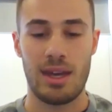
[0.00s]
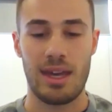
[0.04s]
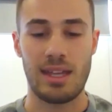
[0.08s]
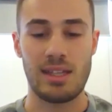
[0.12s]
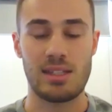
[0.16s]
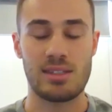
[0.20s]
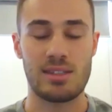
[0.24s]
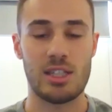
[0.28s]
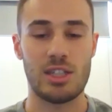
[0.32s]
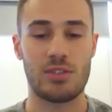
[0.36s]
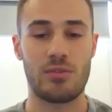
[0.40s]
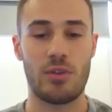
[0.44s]

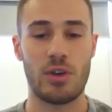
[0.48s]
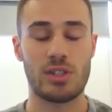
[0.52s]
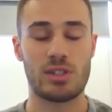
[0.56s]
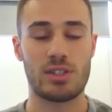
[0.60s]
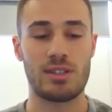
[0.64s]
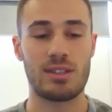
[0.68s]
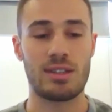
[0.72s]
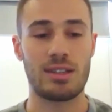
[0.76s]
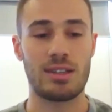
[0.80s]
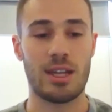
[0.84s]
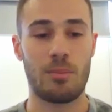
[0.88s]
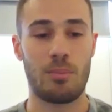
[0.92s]
instincts versus
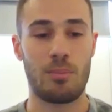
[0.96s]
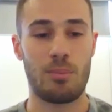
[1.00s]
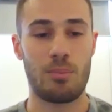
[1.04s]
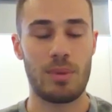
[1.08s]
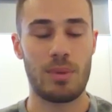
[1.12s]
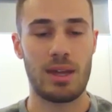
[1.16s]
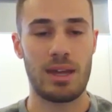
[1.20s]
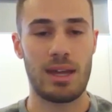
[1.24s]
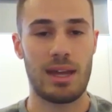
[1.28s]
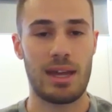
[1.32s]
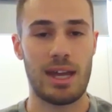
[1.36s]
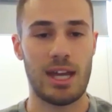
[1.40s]
intellect
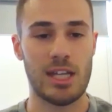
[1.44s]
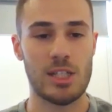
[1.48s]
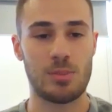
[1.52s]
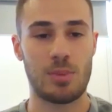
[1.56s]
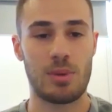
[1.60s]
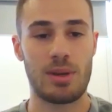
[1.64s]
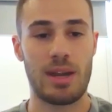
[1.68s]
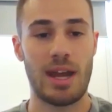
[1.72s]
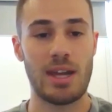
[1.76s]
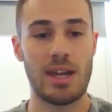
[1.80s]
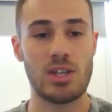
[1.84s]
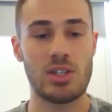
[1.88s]

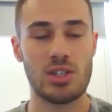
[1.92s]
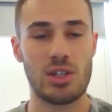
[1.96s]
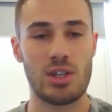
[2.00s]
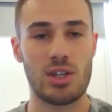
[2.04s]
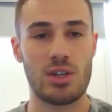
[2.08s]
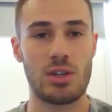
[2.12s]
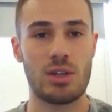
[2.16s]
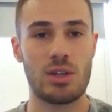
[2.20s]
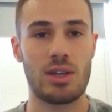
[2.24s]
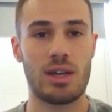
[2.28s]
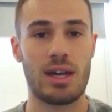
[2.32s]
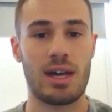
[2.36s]

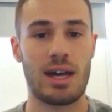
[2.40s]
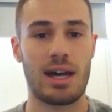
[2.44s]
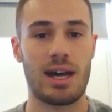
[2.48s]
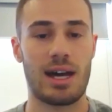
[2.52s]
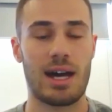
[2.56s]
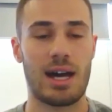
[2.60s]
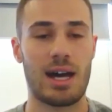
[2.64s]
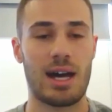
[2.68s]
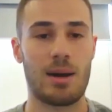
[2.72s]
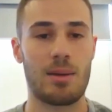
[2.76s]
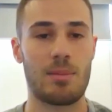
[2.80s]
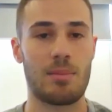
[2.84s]
explanation
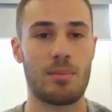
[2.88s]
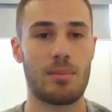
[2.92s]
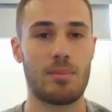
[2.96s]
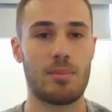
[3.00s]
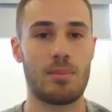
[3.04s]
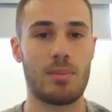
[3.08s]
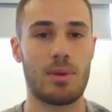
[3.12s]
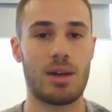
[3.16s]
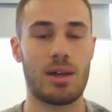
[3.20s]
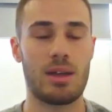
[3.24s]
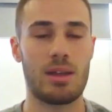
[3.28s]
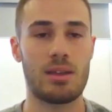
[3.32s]
um,
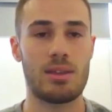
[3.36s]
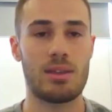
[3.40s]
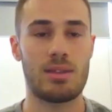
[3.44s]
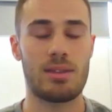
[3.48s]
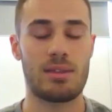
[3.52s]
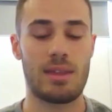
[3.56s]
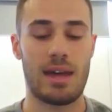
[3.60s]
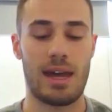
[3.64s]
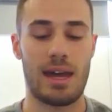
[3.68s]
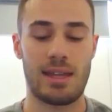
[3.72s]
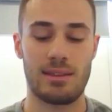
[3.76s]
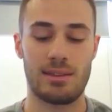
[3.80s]

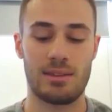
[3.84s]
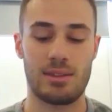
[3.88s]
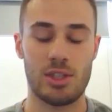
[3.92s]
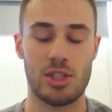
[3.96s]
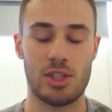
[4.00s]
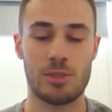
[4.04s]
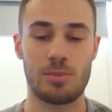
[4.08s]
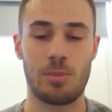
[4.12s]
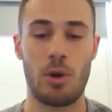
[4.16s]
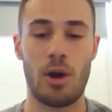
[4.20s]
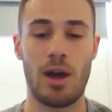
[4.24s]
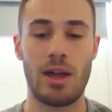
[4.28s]
that
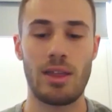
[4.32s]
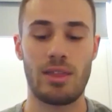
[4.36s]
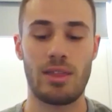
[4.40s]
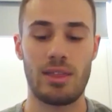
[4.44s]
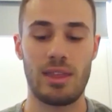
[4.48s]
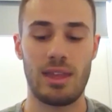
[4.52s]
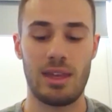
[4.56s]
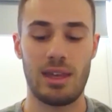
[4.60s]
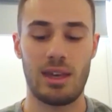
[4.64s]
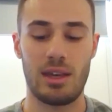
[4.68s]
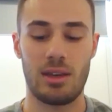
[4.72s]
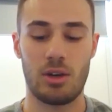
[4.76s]
despite
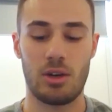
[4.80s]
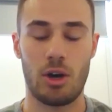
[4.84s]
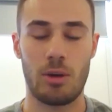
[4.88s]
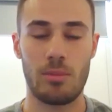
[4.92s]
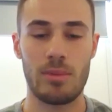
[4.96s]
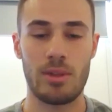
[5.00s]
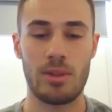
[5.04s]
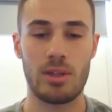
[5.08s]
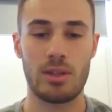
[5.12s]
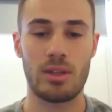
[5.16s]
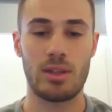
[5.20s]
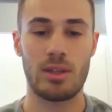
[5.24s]
the
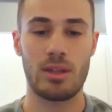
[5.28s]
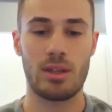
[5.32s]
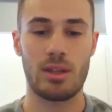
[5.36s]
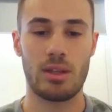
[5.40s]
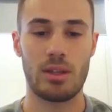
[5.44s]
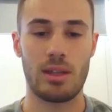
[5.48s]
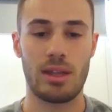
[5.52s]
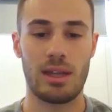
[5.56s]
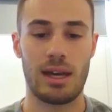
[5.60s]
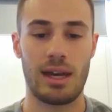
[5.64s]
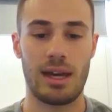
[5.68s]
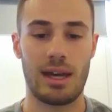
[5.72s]
common
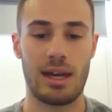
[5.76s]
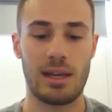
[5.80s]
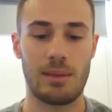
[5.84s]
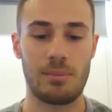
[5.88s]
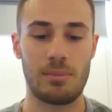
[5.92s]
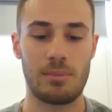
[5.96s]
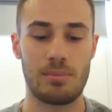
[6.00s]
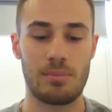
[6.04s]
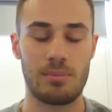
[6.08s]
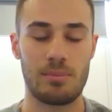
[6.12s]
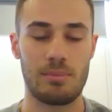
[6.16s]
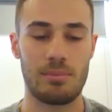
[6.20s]
uh,
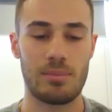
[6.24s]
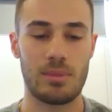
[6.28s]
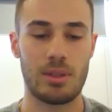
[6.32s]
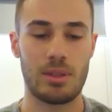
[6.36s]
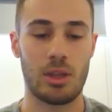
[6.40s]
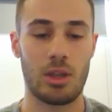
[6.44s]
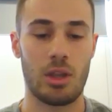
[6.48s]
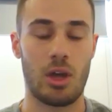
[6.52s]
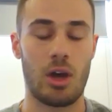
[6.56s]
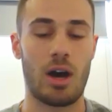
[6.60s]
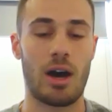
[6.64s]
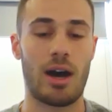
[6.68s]

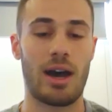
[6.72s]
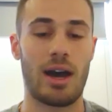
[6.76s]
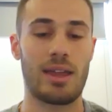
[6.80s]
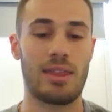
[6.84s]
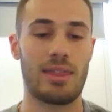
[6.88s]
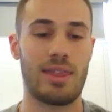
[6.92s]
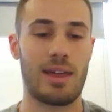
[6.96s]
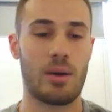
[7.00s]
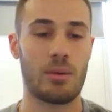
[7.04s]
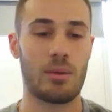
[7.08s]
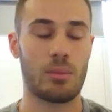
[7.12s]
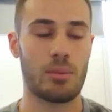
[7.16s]

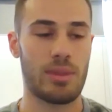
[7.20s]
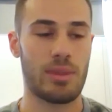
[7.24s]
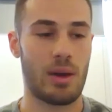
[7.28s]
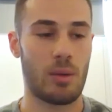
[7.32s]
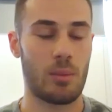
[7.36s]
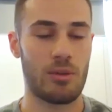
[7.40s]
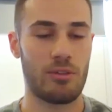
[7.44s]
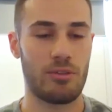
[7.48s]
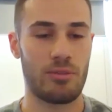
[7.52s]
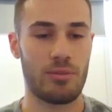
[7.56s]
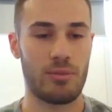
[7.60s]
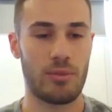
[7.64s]
lie that
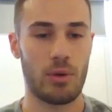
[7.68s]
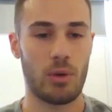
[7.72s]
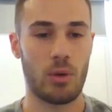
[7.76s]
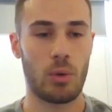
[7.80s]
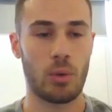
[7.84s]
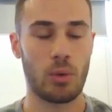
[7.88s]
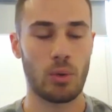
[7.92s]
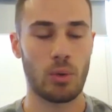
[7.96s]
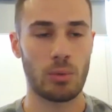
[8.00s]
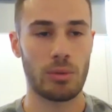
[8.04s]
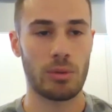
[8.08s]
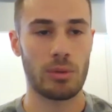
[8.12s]
that we've
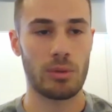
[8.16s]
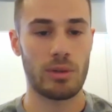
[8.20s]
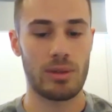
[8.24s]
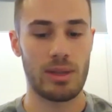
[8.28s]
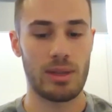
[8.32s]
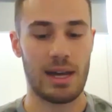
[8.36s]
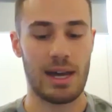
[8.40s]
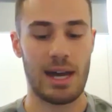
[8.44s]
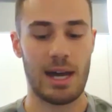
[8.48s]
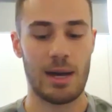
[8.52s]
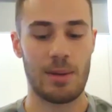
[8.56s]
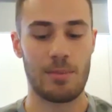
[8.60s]
all
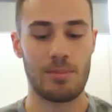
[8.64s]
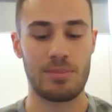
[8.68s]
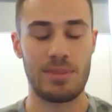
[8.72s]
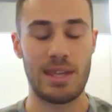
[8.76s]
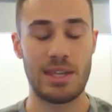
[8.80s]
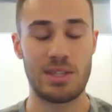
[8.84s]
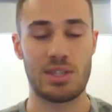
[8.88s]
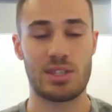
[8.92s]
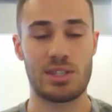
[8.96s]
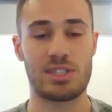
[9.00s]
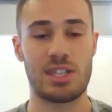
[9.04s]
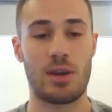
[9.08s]
um,
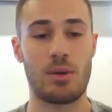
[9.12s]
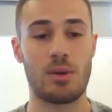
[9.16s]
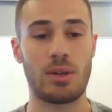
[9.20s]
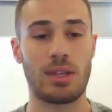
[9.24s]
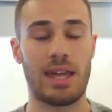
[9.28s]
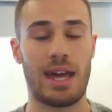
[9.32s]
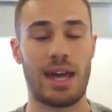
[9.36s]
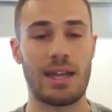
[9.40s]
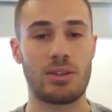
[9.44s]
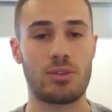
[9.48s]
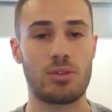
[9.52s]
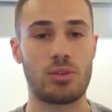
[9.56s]

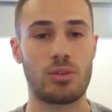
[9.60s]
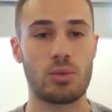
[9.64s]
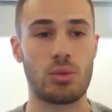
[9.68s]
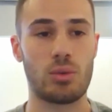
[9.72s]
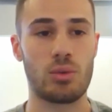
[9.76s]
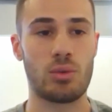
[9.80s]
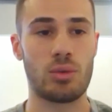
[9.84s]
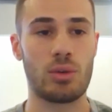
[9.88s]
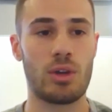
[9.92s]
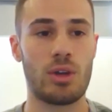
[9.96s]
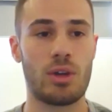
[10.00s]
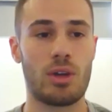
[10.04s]
necessarily had
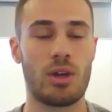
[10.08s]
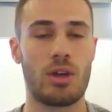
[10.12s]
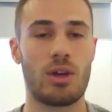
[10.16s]
to